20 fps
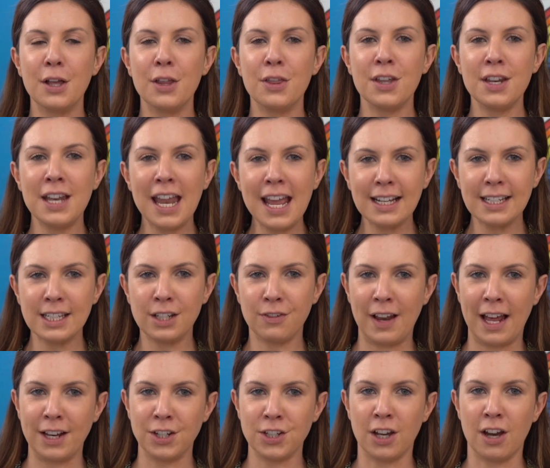The next
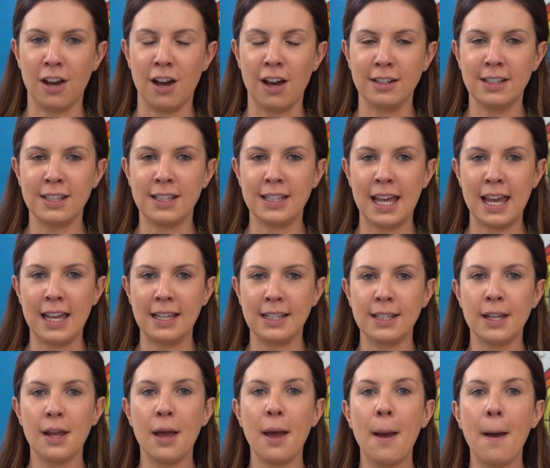flashcard
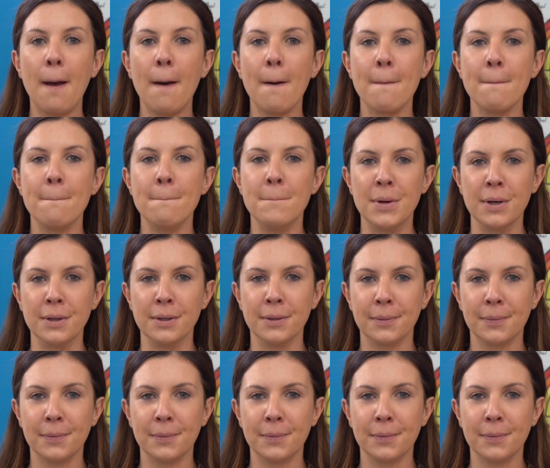says b.